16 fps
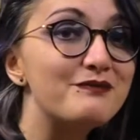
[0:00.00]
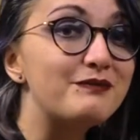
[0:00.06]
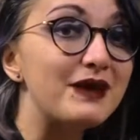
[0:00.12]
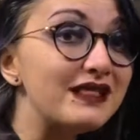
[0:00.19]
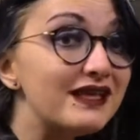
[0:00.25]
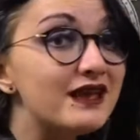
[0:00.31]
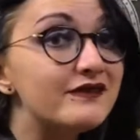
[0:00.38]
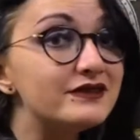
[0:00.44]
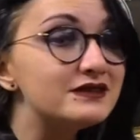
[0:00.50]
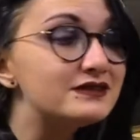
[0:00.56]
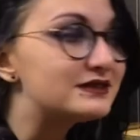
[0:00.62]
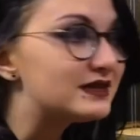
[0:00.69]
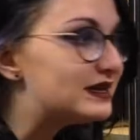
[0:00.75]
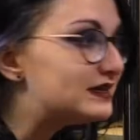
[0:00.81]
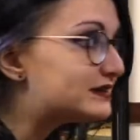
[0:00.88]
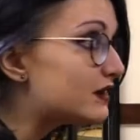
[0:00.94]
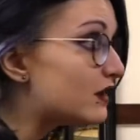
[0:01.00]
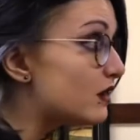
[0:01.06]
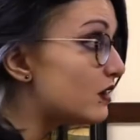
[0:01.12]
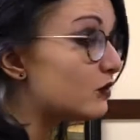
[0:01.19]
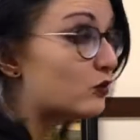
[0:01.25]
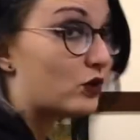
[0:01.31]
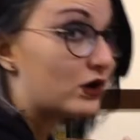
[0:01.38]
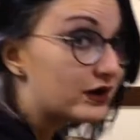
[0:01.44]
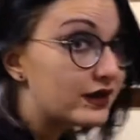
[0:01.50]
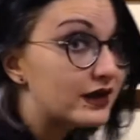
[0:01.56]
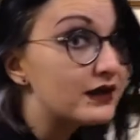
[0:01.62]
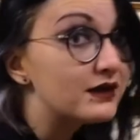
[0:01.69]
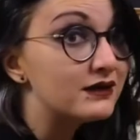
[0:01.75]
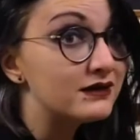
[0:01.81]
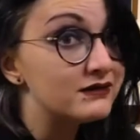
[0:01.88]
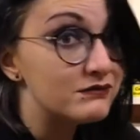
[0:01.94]
Belhaven is a
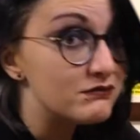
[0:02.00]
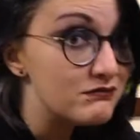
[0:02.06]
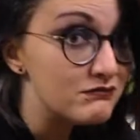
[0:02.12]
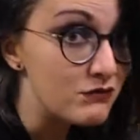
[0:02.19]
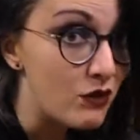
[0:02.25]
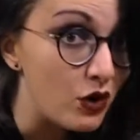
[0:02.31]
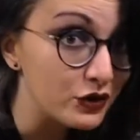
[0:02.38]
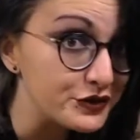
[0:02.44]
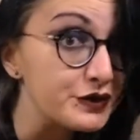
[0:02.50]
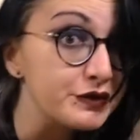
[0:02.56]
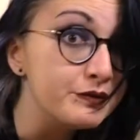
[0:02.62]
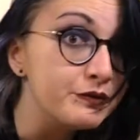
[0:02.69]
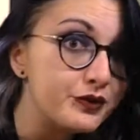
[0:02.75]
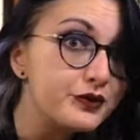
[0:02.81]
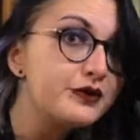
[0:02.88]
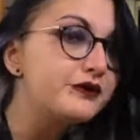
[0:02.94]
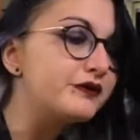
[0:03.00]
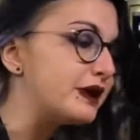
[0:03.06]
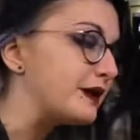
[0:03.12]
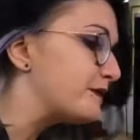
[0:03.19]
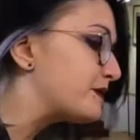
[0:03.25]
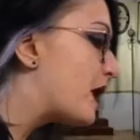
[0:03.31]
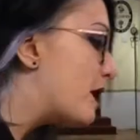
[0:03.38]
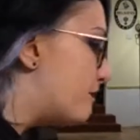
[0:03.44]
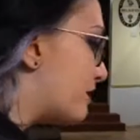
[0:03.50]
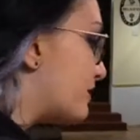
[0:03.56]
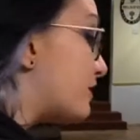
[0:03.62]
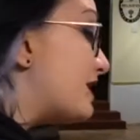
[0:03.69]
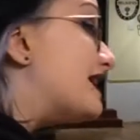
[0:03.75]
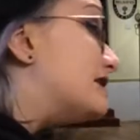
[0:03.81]
working modern brewery, but their